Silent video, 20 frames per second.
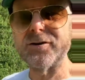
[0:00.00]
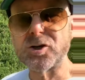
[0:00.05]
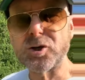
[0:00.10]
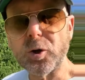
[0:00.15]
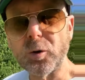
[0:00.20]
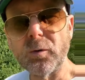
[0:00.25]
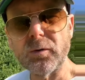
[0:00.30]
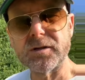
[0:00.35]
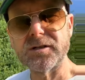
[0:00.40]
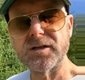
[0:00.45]

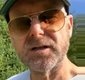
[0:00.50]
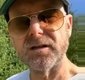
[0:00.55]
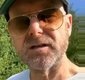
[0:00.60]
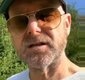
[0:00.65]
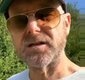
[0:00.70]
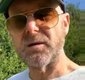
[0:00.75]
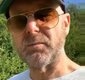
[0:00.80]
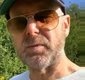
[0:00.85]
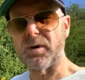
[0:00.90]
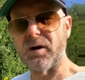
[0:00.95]
talk to the
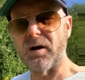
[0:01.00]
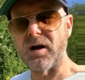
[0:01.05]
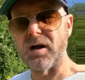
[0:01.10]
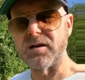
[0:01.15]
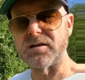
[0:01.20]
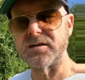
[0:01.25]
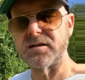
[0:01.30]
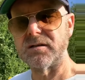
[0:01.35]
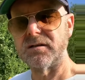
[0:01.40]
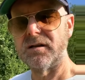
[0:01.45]

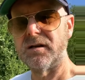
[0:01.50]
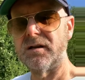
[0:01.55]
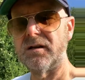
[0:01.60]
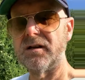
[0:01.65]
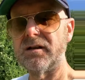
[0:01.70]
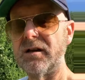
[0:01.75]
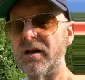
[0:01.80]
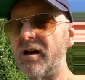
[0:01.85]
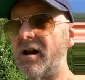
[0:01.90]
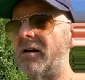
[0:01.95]
suppliers.
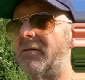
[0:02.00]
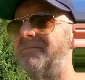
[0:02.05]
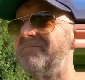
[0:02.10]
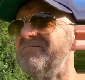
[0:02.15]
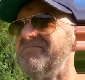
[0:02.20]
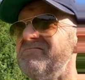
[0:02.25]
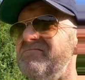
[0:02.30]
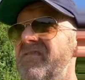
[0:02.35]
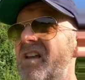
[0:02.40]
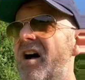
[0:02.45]
You know,
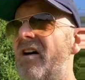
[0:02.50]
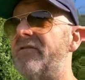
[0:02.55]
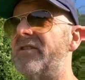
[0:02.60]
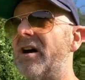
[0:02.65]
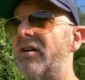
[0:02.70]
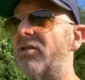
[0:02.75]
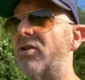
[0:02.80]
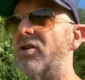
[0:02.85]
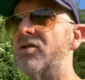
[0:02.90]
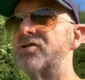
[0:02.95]
I've
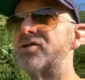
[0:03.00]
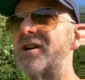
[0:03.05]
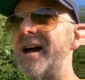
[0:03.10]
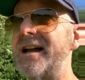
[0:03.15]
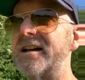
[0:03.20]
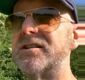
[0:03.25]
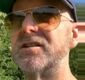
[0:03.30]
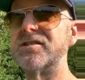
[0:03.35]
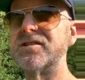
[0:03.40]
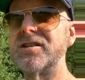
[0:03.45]
known
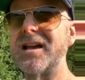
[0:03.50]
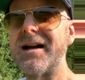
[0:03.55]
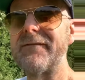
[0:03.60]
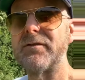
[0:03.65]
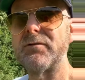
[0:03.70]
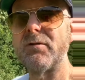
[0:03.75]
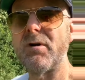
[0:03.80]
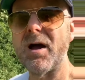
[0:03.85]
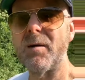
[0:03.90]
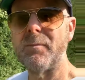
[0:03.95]
contractors that have a
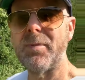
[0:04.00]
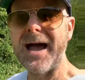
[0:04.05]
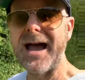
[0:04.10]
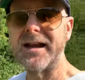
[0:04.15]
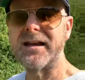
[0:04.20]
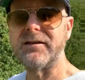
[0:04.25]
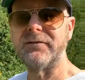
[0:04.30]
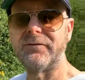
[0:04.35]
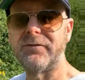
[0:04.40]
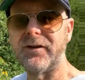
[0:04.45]
right
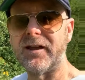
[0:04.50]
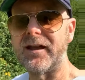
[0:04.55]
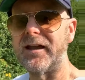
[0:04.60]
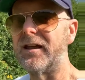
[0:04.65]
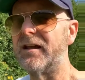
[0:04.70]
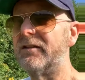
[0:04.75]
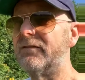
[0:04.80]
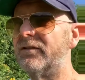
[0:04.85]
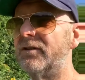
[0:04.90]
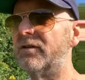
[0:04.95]
paddy fit
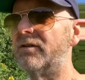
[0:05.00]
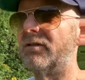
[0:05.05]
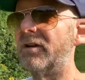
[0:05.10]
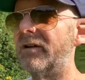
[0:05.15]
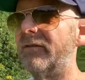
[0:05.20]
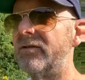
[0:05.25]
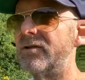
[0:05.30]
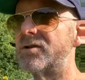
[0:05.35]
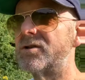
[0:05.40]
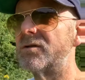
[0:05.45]
if you if
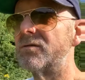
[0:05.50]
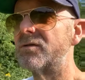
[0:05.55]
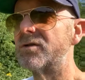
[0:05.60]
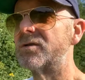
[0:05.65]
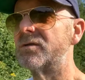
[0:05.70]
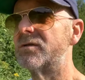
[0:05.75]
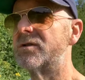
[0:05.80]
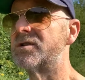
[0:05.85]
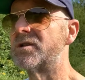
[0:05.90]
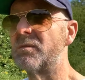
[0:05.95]
you talk
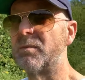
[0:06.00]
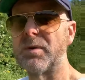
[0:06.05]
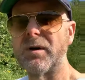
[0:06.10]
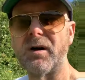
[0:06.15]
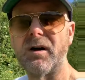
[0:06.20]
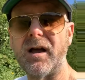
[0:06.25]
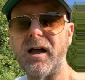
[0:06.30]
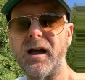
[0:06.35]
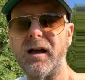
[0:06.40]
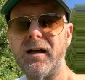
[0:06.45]
to a
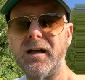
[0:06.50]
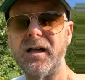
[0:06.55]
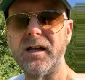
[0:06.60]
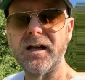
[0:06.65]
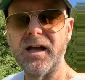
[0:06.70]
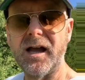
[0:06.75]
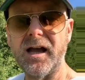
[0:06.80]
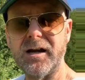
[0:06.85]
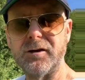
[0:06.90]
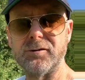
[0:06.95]
supplier,
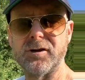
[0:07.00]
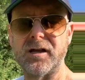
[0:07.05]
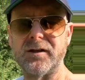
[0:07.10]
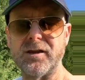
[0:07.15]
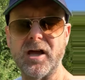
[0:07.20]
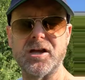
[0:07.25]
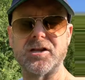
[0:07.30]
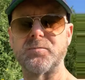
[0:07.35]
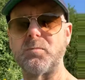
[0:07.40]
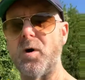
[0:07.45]
and that,
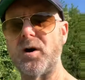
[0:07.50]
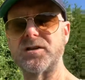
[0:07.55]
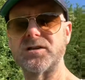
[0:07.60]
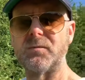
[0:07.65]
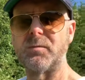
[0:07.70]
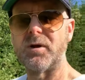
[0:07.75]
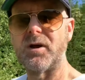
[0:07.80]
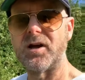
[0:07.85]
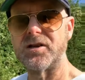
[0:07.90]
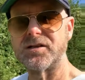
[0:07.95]
that's my
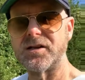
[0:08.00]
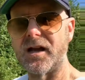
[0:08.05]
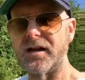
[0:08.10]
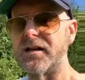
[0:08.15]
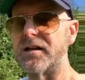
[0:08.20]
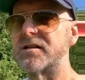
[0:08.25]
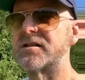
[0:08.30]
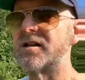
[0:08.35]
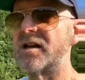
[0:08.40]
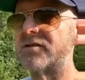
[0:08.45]
supply chain,
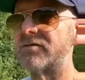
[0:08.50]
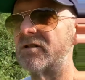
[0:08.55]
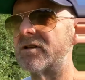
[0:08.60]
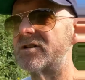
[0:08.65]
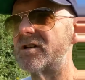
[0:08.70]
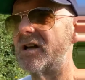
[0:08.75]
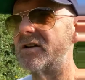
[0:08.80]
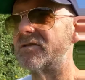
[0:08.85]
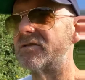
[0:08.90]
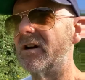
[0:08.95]
etc.,
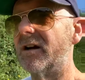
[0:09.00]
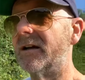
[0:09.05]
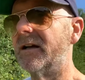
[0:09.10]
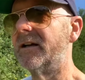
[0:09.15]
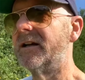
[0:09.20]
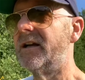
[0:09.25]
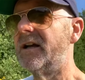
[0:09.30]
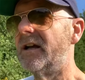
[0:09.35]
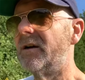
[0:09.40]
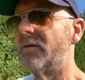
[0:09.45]
etc.
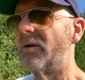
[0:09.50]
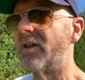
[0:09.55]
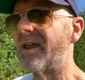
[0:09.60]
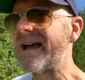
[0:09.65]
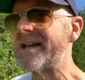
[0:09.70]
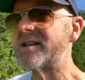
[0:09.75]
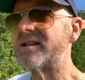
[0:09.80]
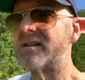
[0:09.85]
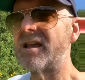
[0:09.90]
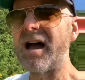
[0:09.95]
Well,
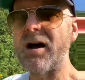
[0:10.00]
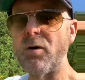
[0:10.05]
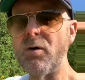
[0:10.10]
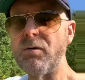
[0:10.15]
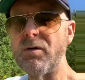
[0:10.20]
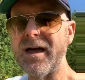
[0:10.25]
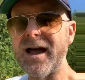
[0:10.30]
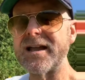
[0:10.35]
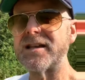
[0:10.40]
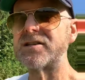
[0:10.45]
that that all
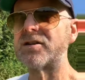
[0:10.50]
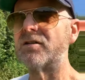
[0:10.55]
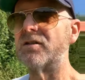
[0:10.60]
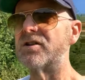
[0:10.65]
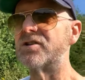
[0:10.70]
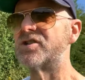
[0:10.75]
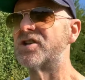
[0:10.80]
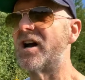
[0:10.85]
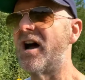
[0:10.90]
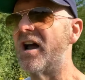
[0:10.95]
that's got to
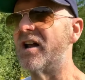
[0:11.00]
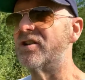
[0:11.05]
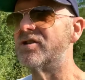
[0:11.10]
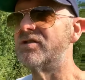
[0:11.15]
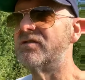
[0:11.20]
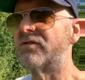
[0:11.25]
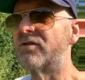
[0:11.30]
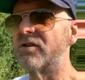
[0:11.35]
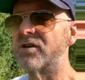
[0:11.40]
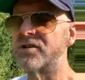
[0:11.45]
change.
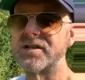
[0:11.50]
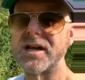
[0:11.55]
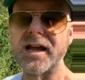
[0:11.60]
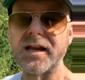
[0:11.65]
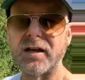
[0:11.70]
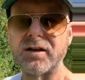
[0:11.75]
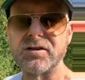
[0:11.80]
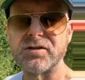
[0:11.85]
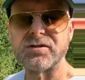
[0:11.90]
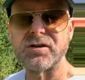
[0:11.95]
You've got to take
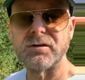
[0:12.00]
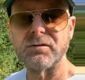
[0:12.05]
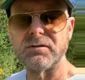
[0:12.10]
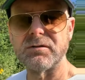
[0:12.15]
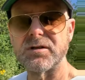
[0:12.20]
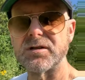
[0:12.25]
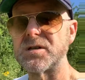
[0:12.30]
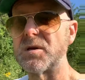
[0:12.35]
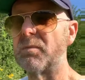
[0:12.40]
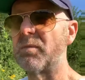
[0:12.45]
control of the
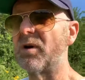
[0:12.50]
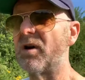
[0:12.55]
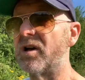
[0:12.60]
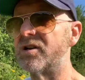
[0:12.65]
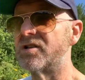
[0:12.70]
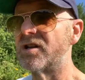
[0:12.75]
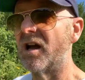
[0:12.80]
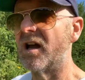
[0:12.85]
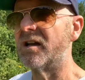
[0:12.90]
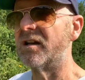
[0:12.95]
supply
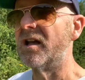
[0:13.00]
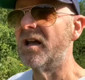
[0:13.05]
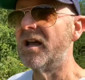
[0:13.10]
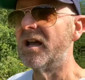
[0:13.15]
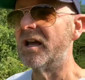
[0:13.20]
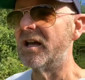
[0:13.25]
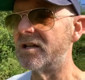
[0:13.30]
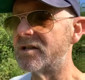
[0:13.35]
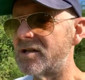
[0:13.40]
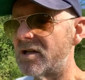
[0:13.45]
chain
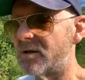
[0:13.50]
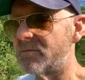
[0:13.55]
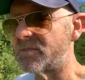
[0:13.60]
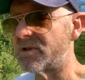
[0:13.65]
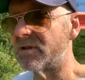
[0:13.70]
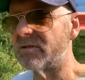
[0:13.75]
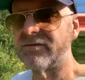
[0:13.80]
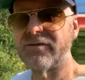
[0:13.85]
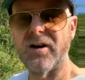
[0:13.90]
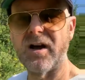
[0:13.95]
in terms of
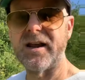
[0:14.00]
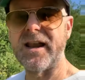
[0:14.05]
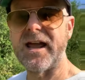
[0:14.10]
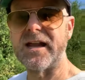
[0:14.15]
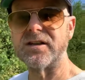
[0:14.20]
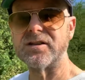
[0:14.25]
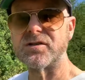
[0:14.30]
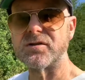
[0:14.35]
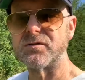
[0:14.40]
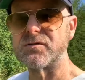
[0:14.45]
the
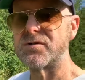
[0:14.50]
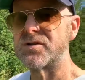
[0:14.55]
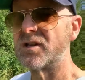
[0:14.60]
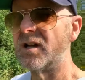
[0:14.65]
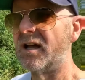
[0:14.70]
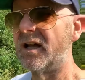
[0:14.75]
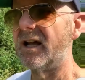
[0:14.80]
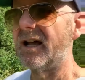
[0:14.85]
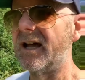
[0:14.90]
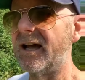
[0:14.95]
financials,
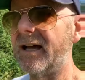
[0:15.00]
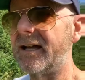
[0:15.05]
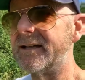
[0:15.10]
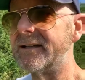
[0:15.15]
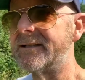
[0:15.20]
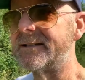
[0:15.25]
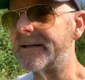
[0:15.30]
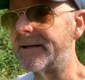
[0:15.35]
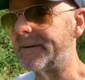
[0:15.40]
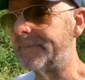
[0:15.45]
and
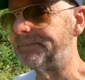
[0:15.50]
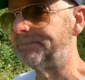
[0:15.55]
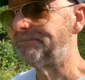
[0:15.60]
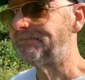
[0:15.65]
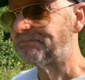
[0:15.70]
um,